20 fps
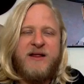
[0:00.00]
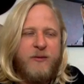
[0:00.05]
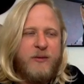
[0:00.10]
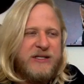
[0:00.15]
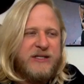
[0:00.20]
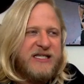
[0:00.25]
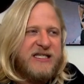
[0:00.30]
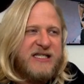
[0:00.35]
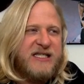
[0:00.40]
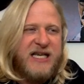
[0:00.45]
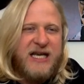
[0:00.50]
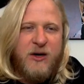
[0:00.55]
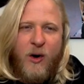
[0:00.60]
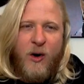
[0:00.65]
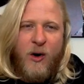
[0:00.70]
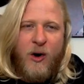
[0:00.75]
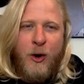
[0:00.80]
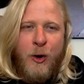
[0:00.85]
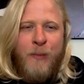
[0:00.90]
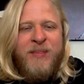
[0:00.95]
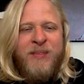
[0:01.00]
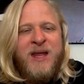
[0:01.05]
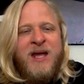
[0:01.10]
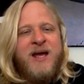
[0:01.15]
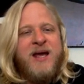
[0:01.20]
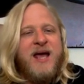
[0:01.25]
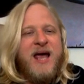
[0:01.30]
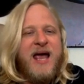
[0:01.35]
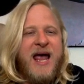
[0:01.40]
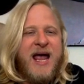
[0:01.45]
was a sequel.
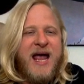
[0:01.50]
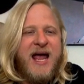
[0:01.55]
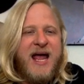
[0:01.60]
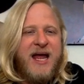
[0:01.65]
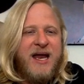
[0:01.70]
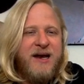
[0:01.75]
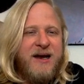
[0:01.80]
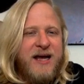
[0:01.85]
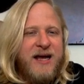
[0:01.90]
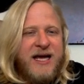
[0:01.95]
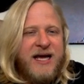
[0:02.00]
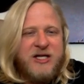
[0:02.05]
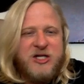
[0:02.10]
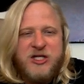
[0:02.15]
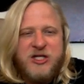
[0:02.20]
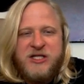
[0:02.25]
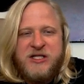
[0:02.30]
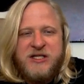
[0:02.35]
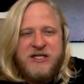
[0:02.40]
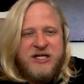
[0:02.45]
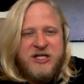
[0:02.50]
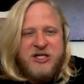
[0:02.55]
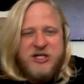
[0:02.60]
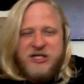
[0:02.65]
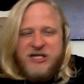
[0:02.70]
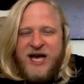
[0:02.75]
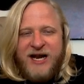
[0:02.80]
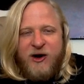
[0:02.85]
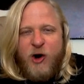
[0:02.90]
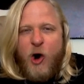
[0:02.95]
And it just
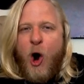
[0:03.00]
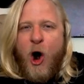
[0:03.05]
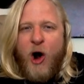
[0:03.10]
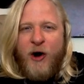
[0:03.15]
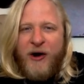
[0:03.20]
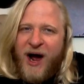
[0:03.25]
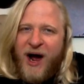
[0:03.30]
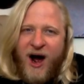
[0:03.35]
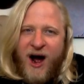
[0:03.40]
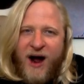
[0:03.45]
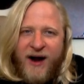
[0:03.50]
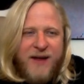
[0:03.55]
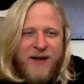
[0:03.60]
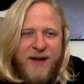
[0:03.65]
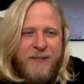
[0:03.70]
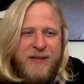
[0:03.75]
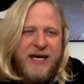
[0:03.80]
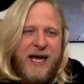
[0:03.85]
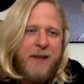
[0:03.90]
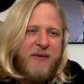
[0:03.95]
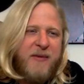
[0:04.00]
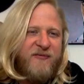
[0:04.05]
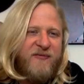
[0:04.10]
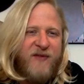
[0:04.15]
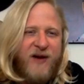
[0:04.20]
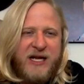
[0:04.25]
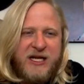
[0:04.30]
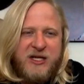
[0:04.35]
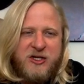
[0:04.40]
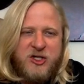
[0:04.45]
kind of caught on. It became a
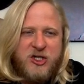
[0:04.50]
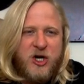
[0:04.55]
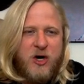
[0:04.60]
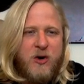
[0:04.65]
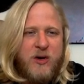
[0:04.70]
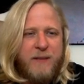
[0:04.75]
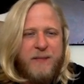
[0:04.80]
funny joke. It